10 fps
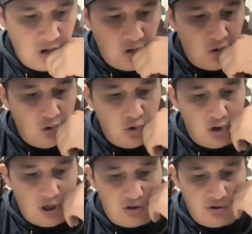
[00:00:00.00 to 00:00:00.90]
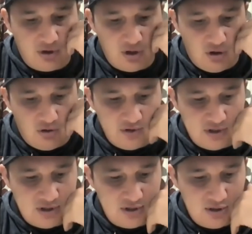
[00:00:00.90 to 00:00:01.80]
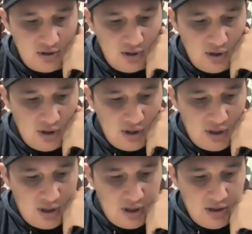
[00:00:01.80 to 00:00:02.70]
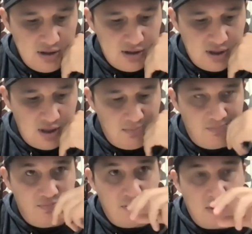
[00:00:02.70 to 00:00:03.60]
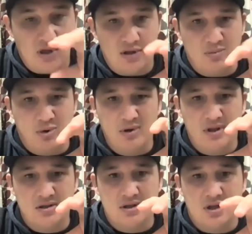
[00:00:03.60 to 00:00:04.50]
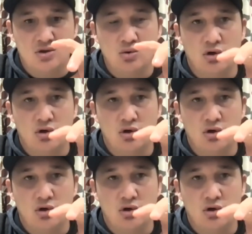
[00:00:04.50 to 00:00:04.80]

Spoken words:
all I could think of is that probably the two